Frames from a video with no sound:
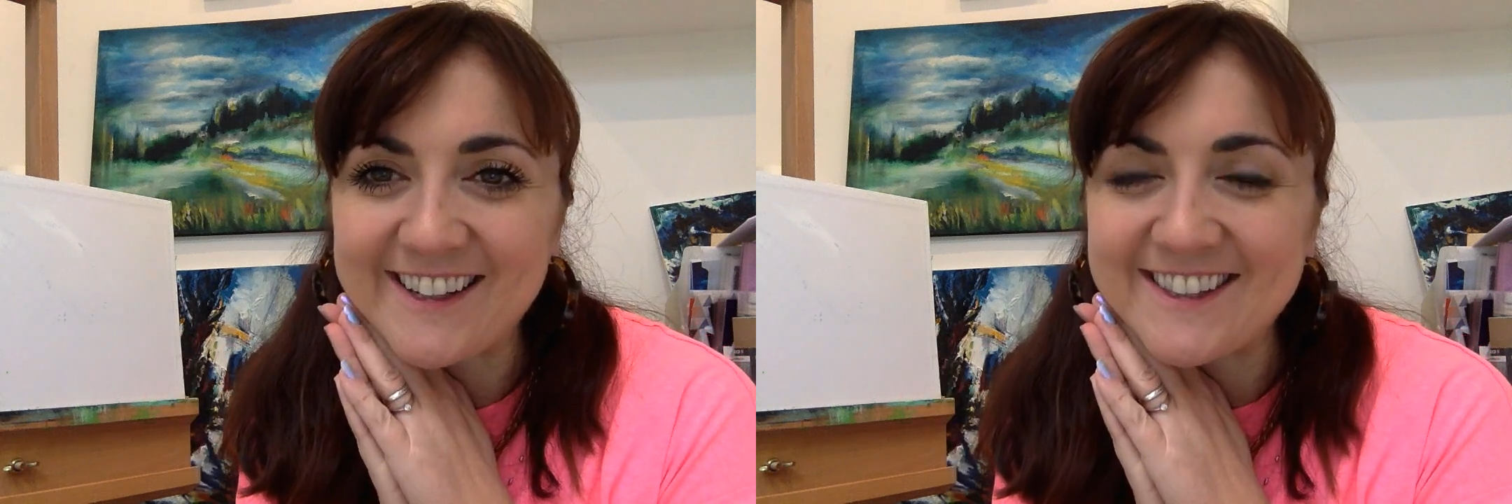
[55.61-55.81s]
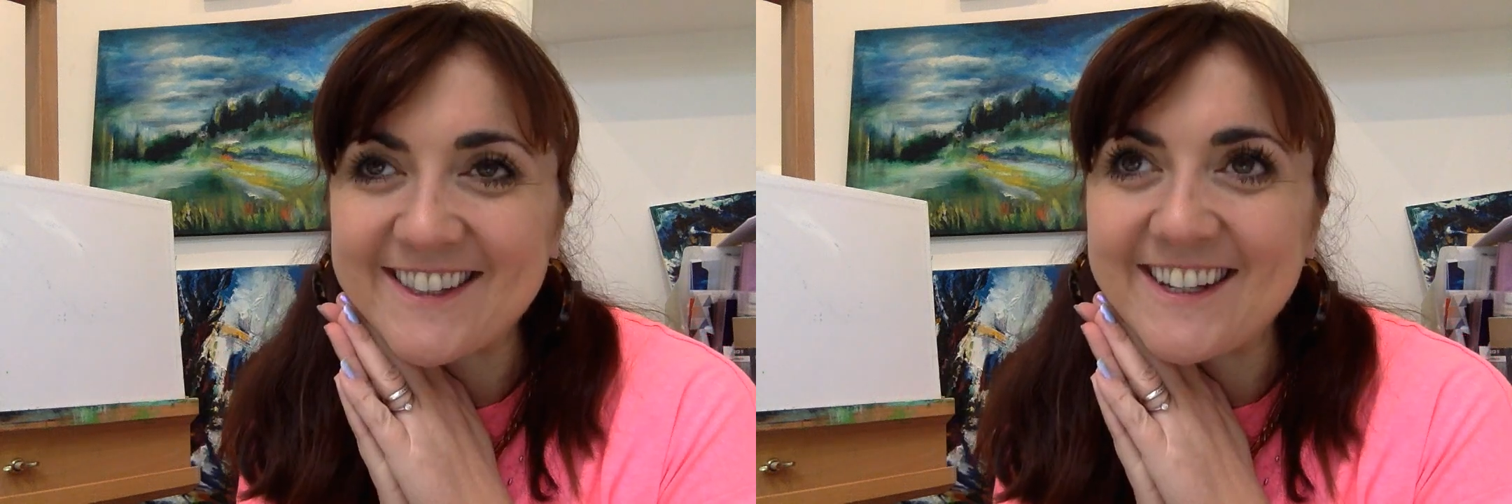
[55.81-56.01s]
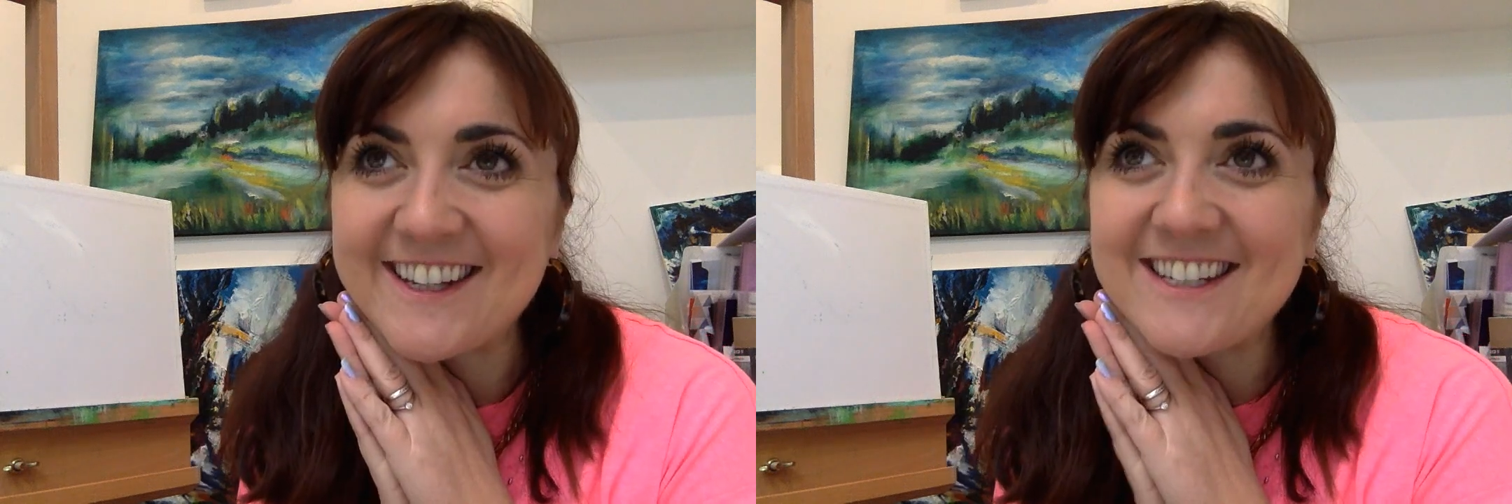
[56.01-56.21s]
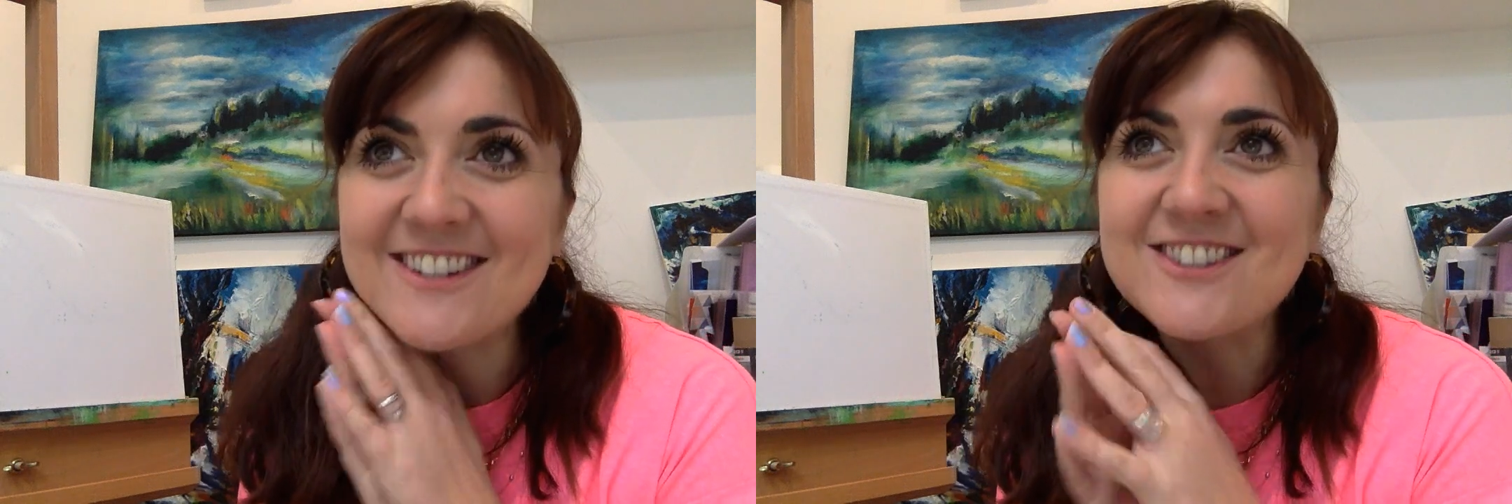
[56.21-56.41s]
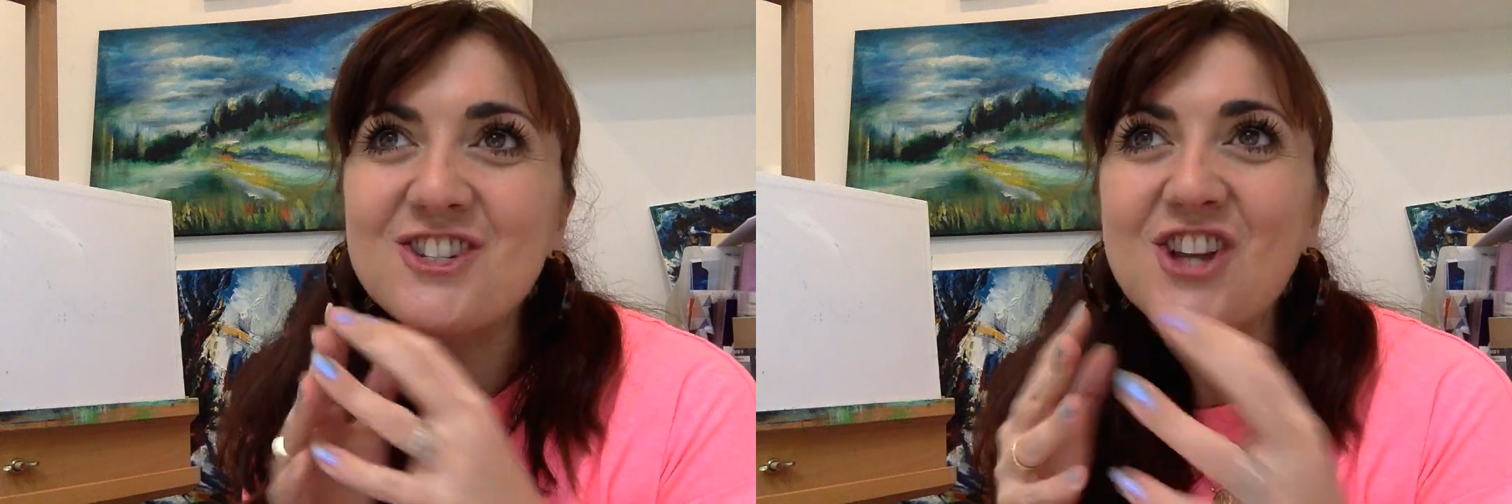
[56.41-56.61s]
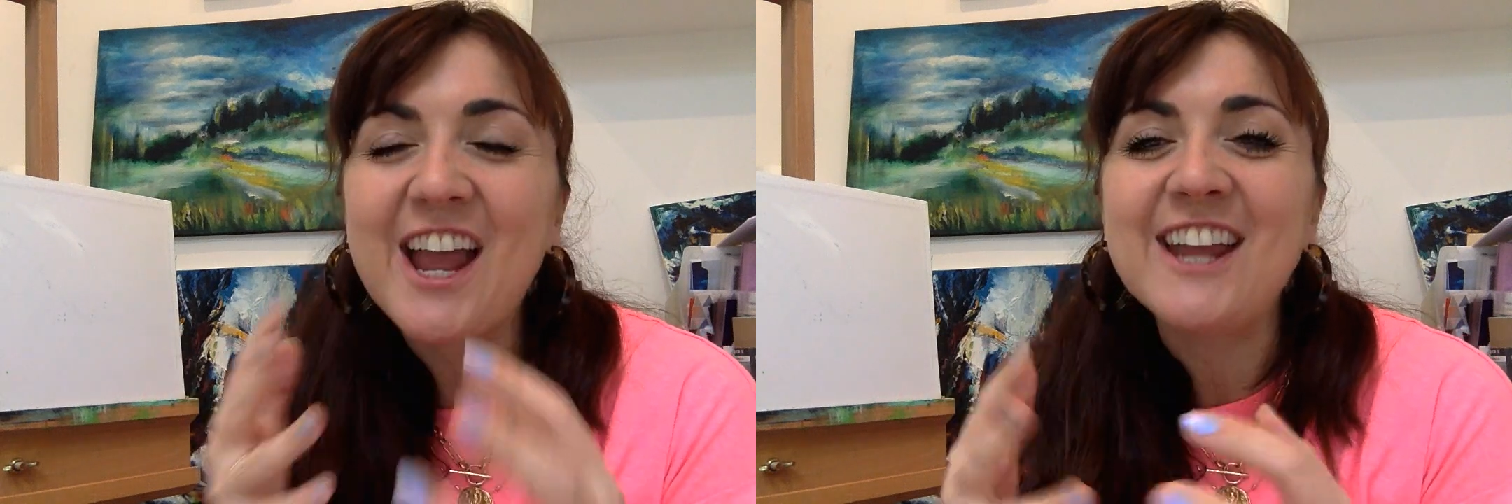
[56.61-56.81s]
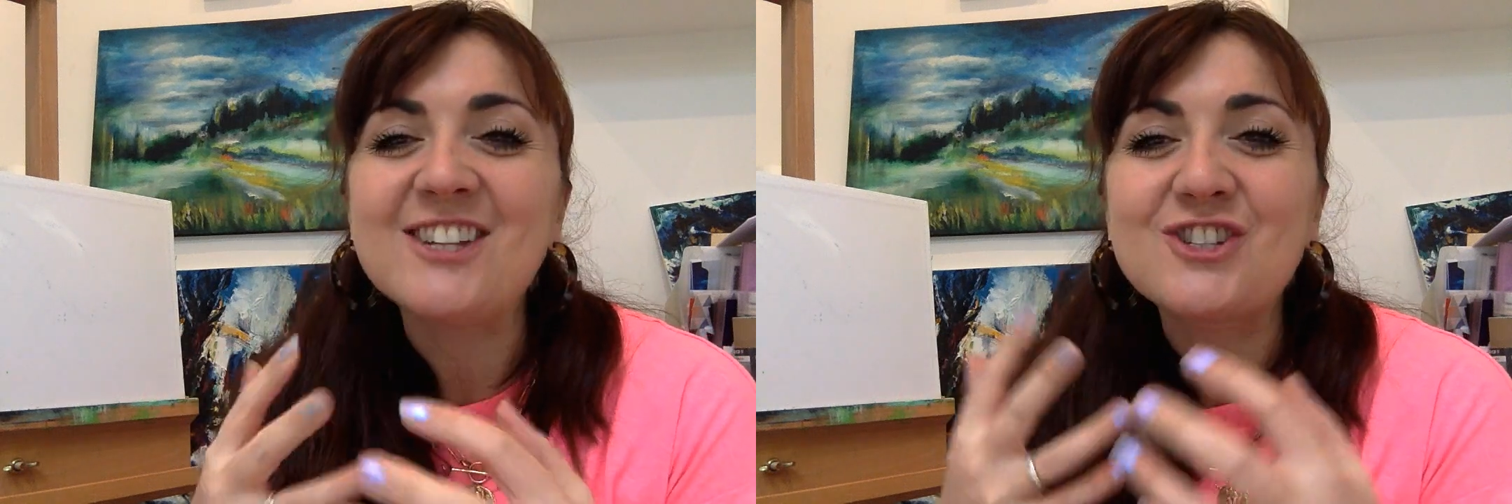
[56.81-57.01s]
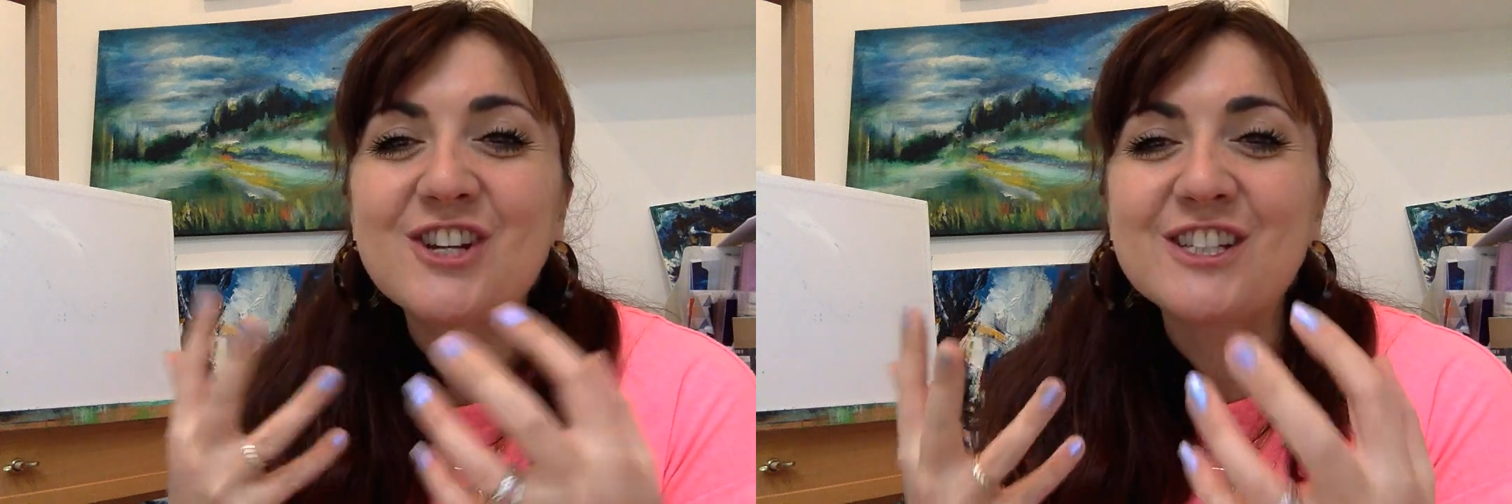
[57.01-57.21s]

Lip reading: is that it does change